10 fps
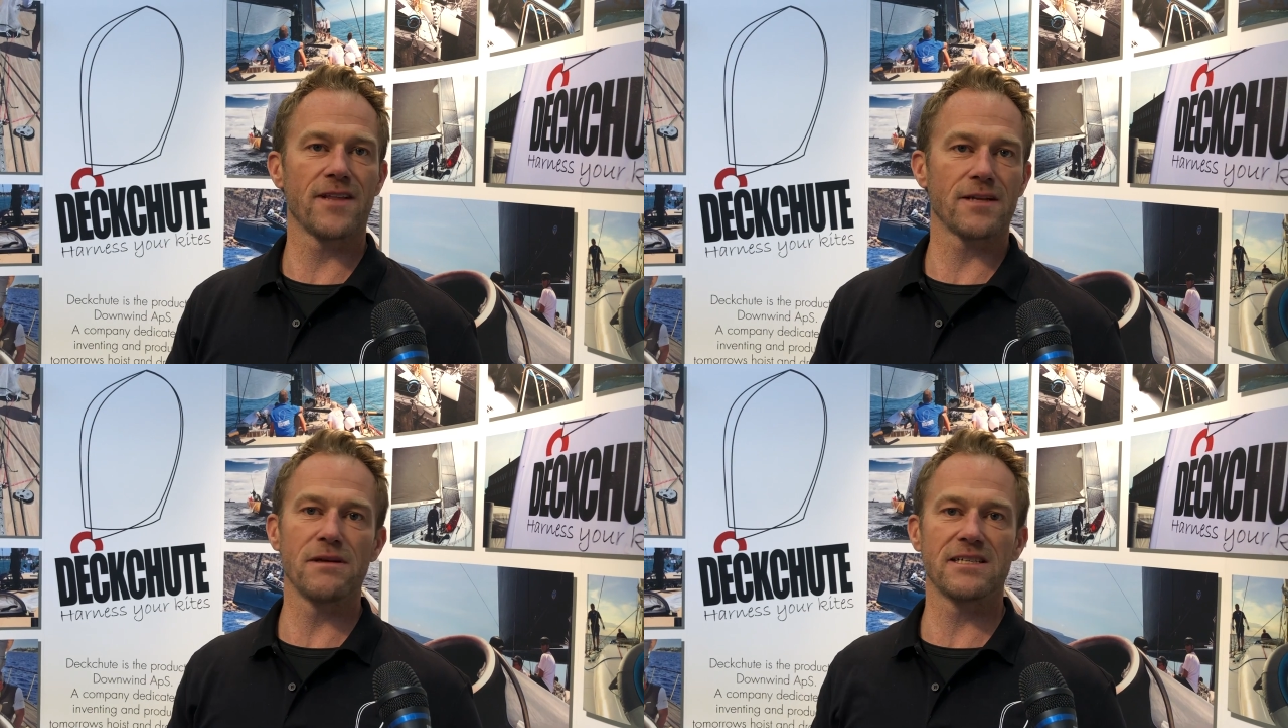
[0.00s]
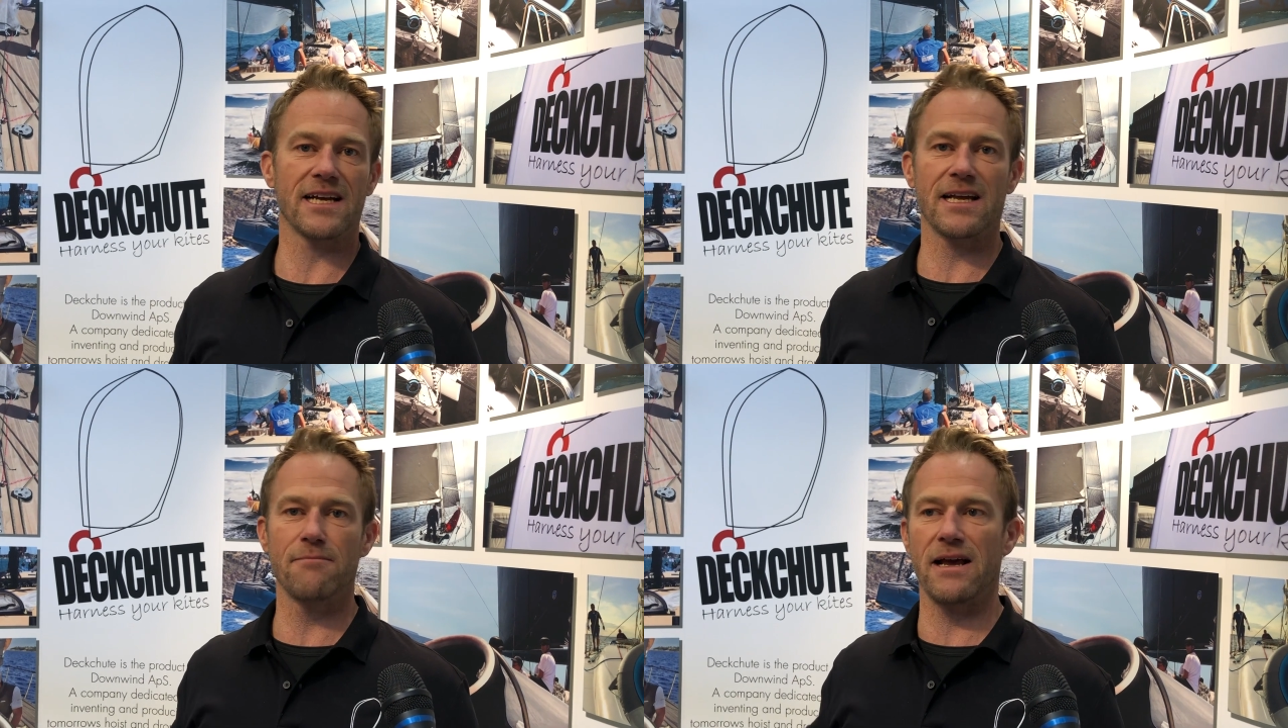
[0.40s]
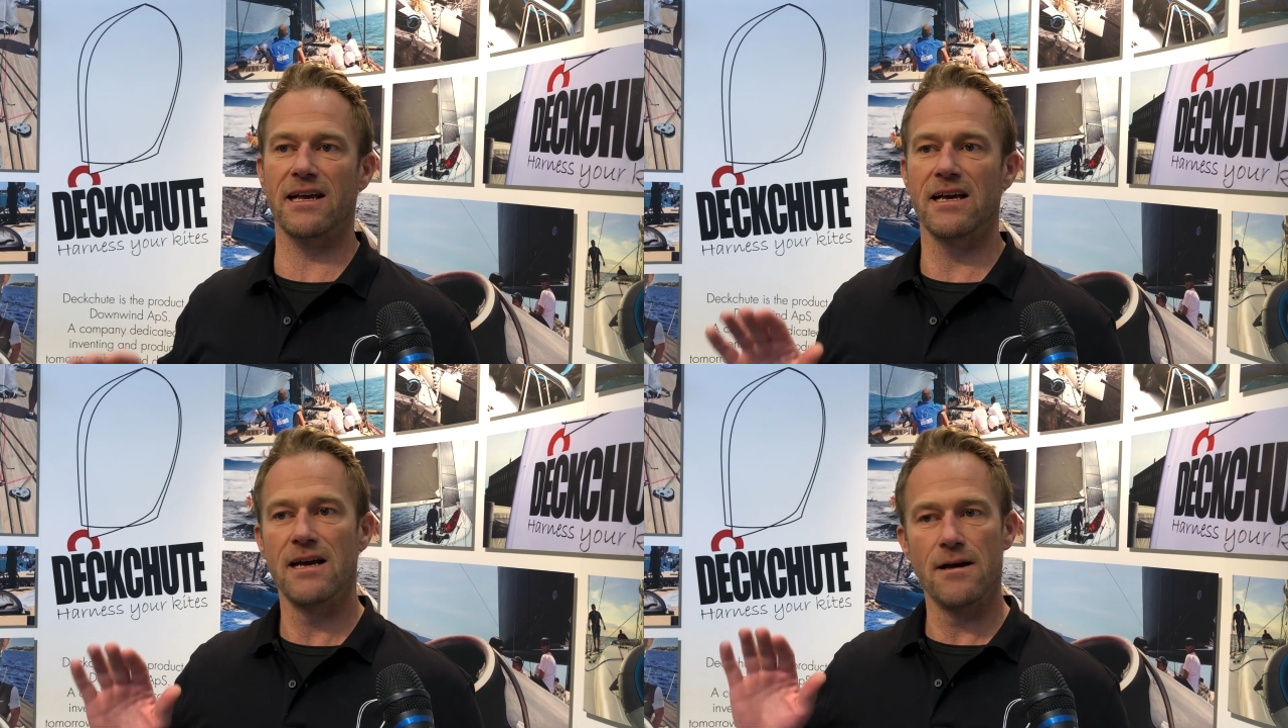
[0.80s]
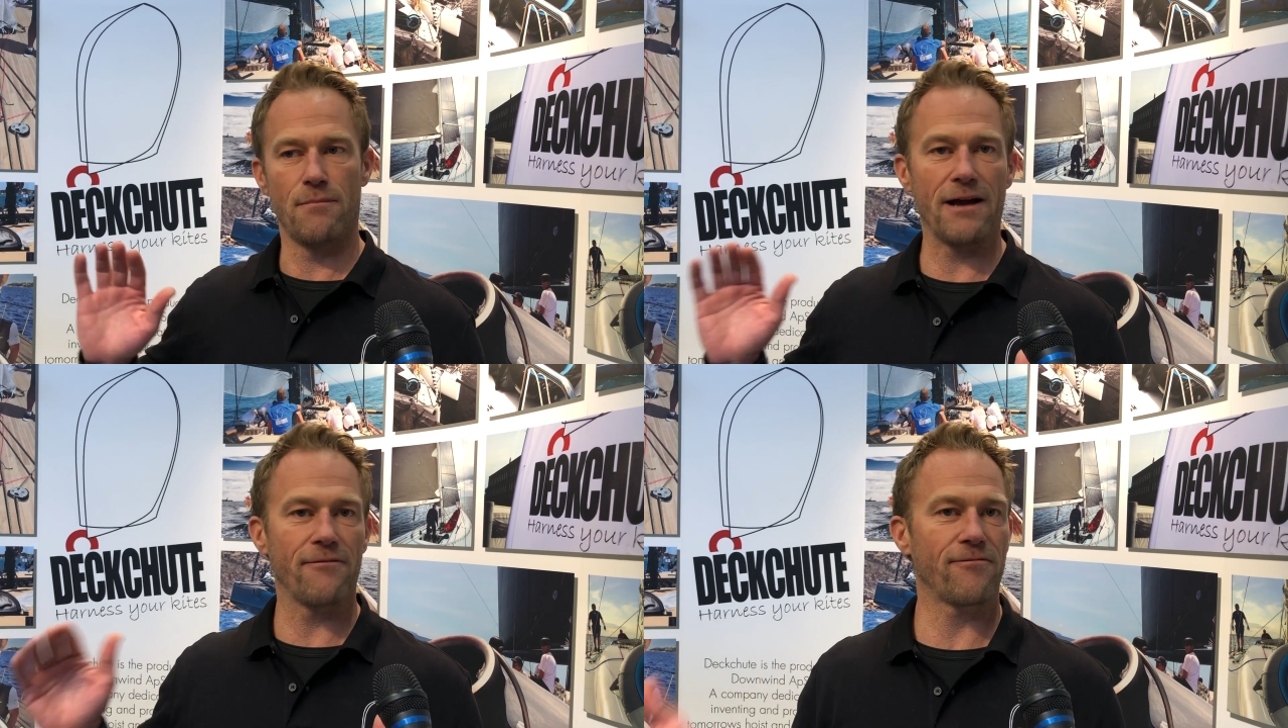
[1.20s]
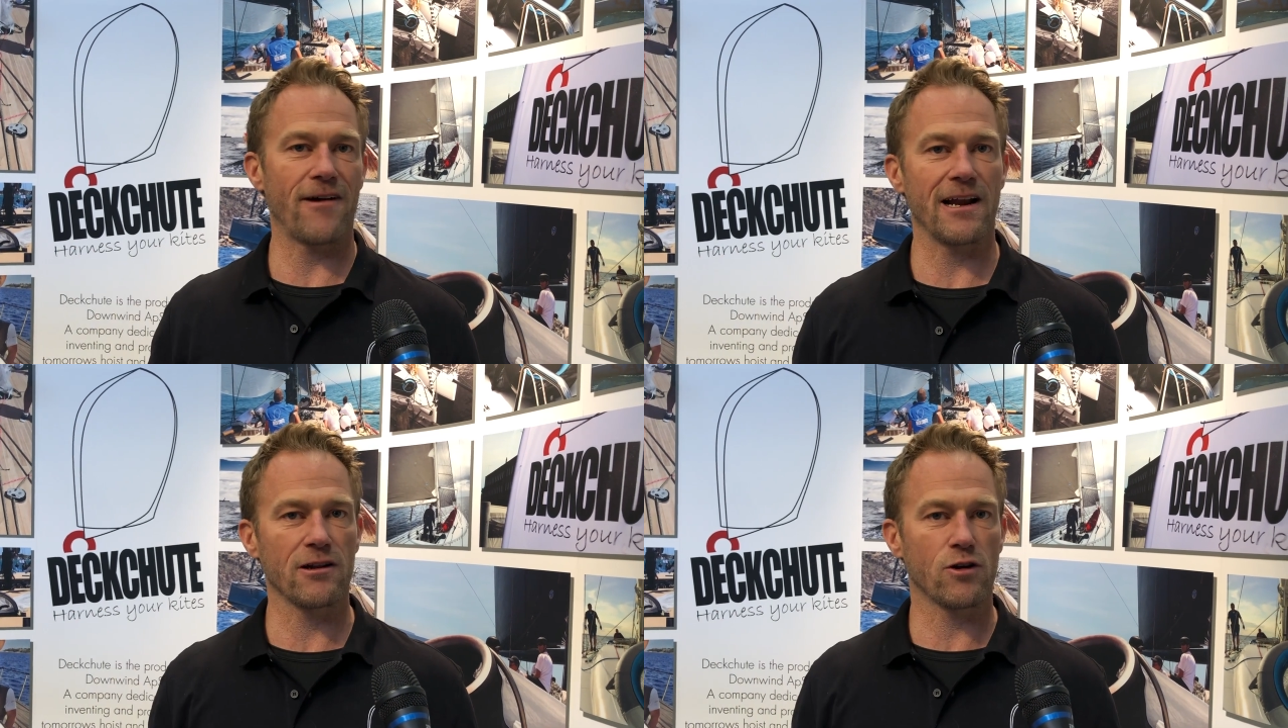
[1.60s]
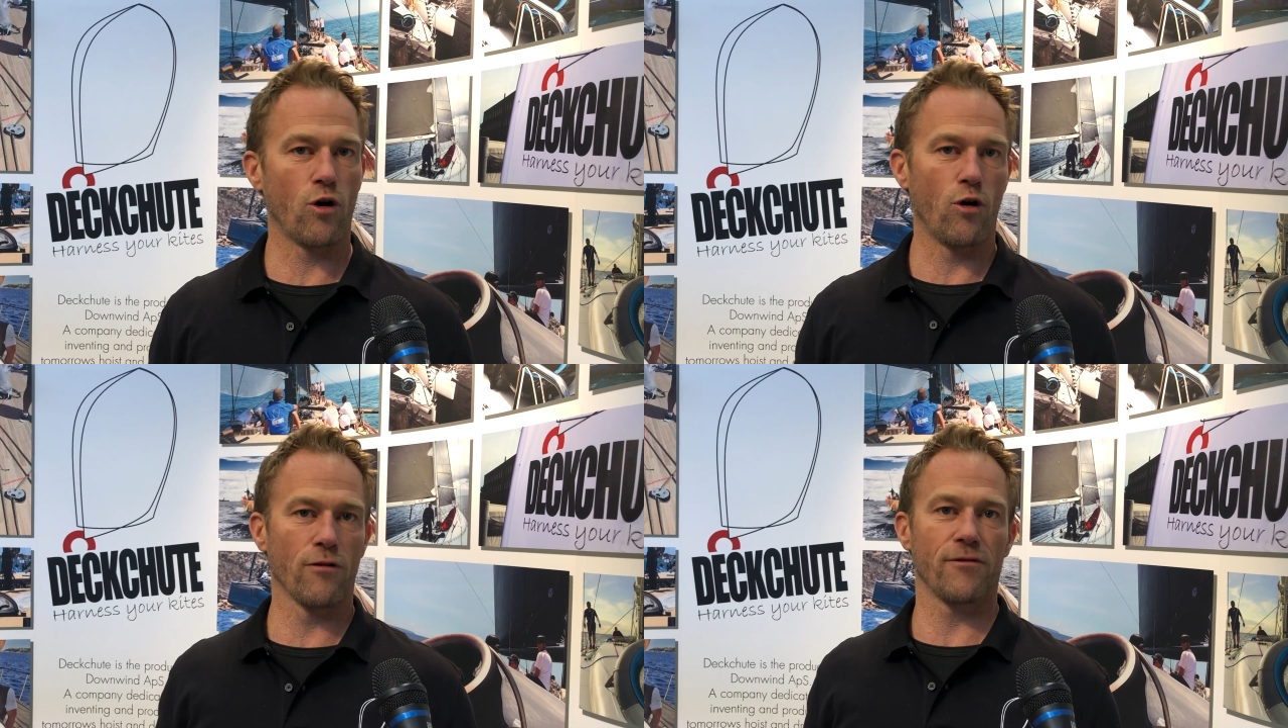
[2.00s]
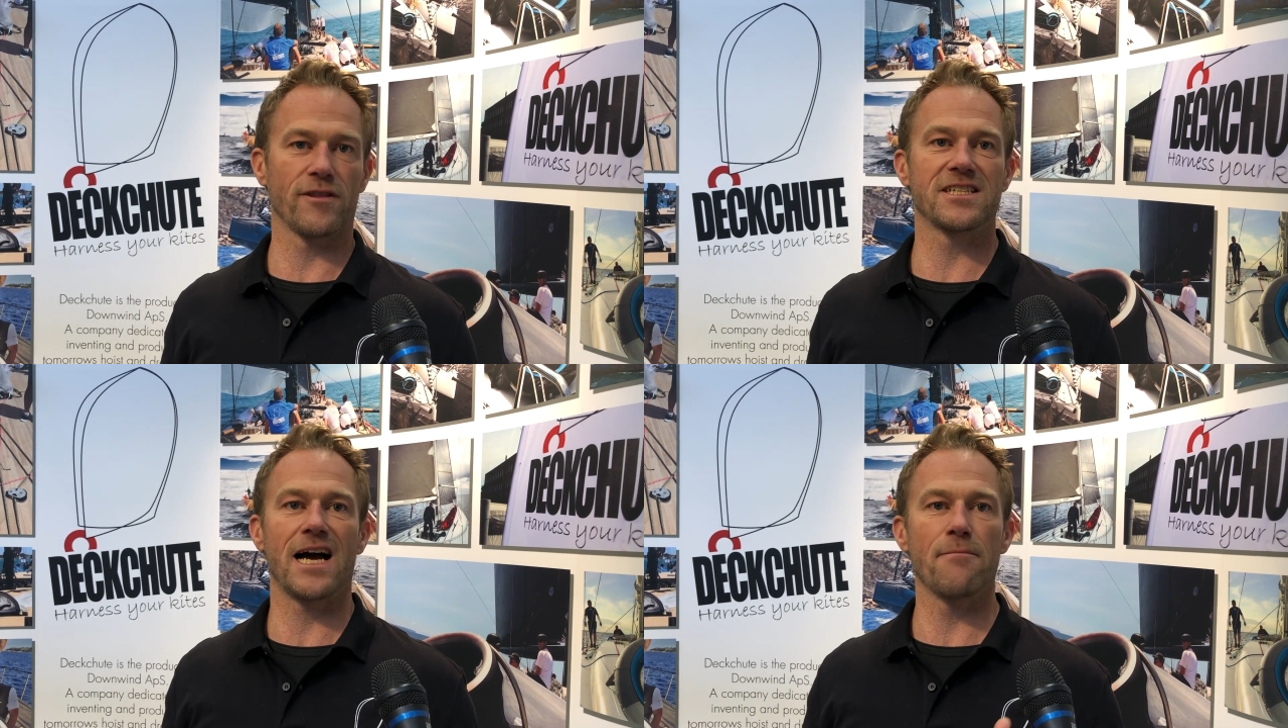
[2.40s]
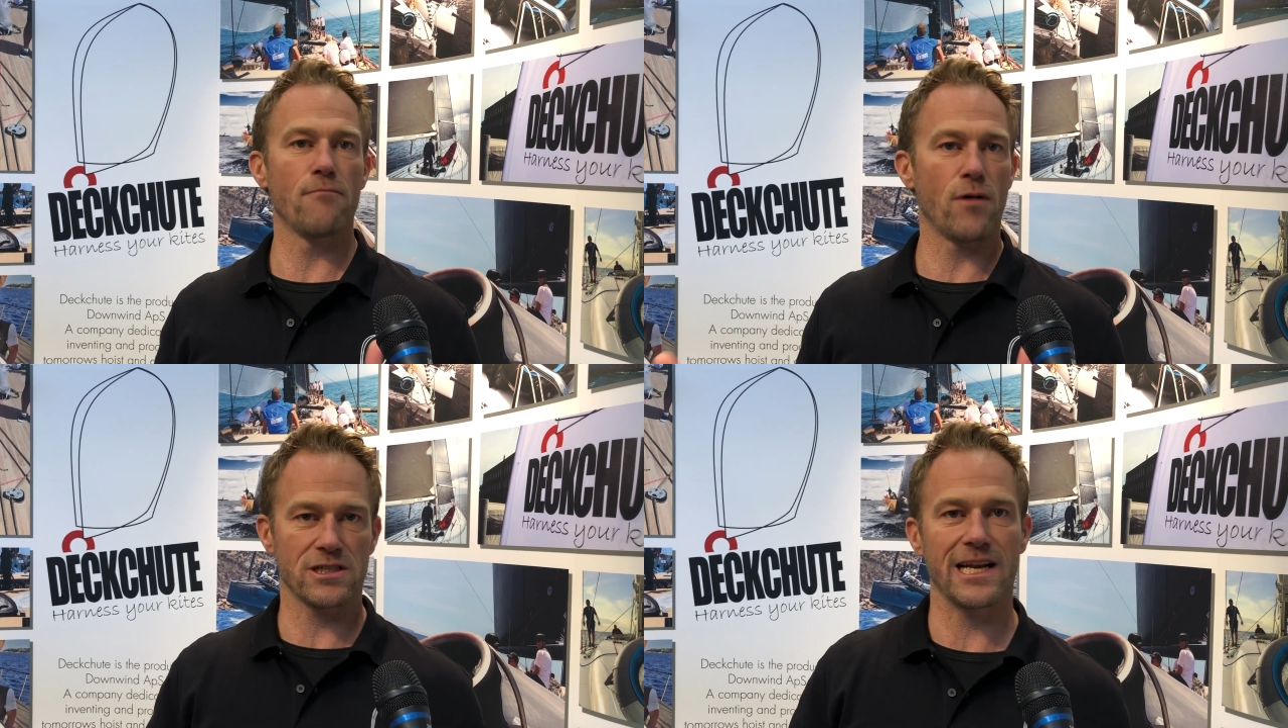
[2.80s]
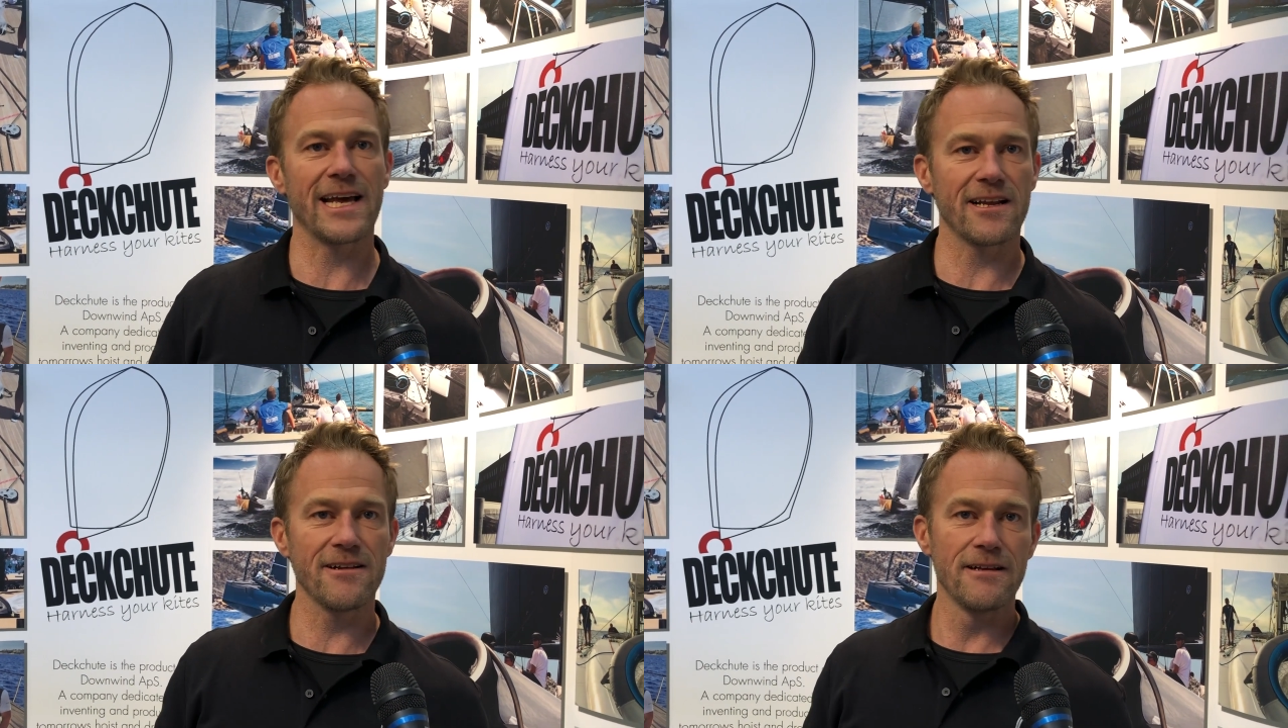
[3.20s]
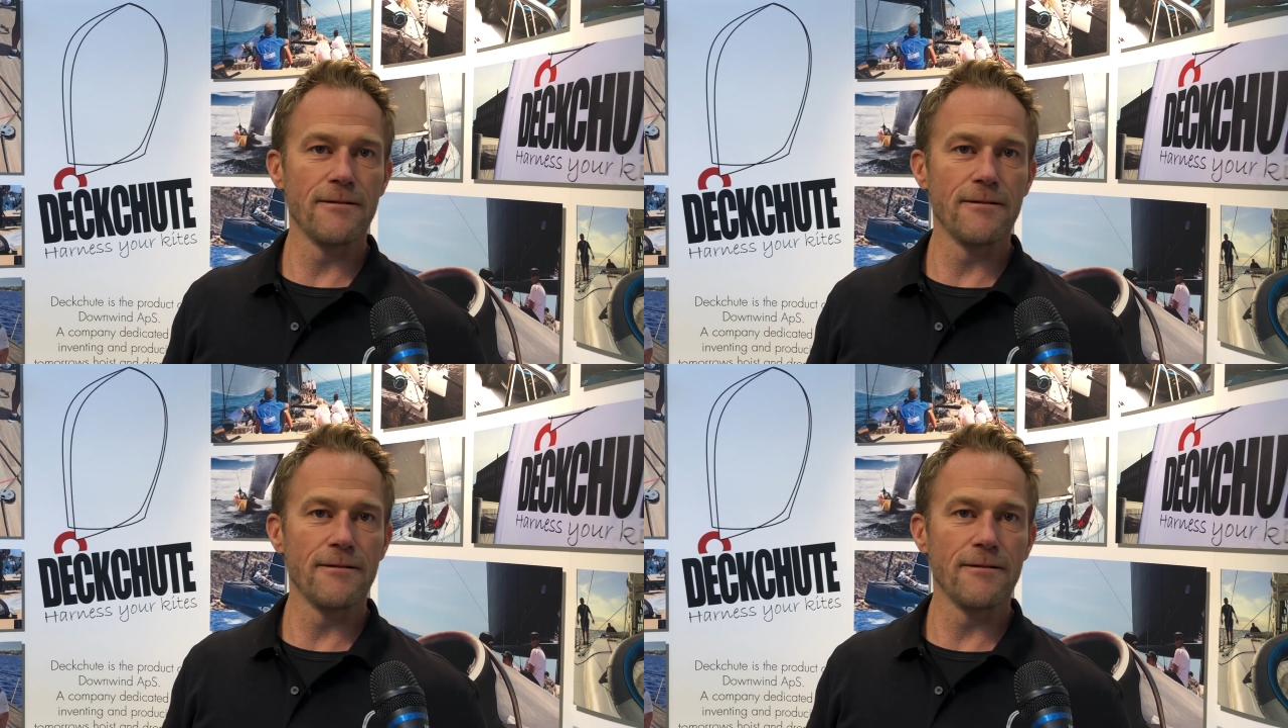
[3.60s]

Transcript: That means I can make my final call for the jibe much later